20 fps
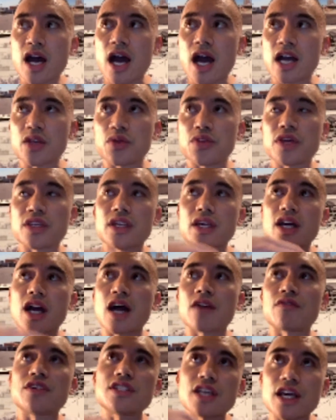How do you think the
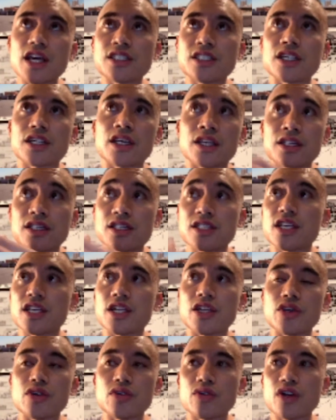conversation can
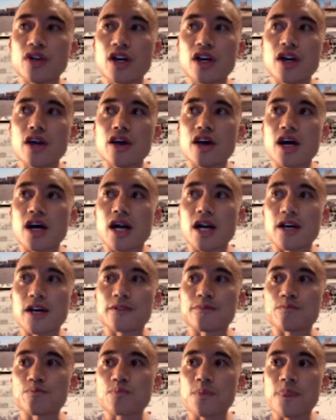continue
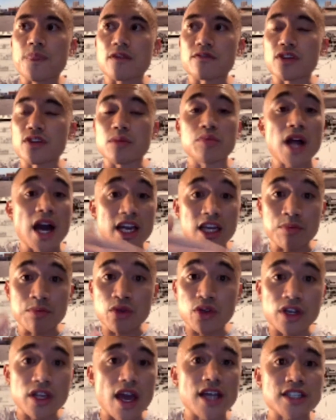for the Black
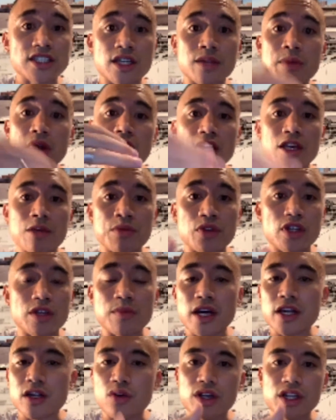community, Asian American
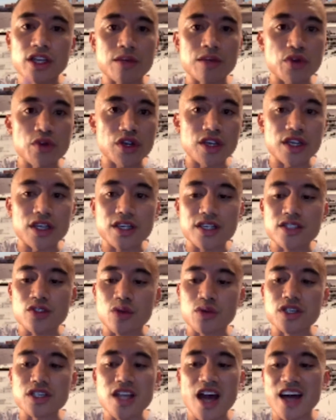community, minority
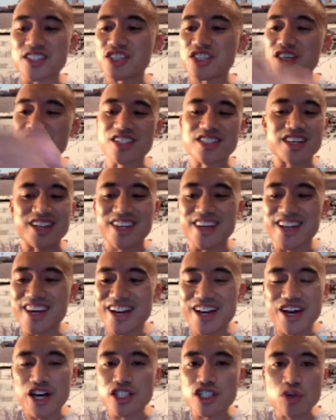communities? So it's not just
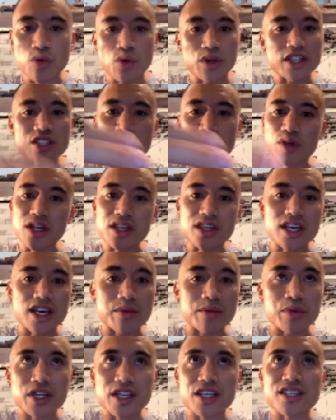a
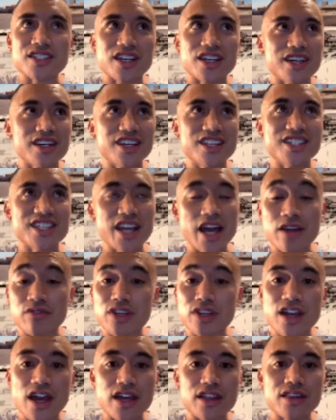2020 thing, but it's an
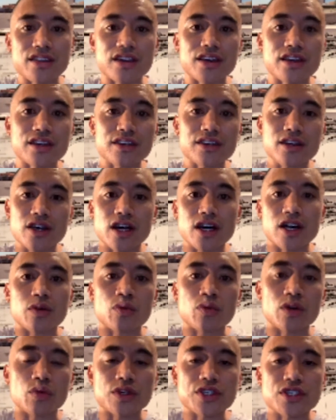everyday thing.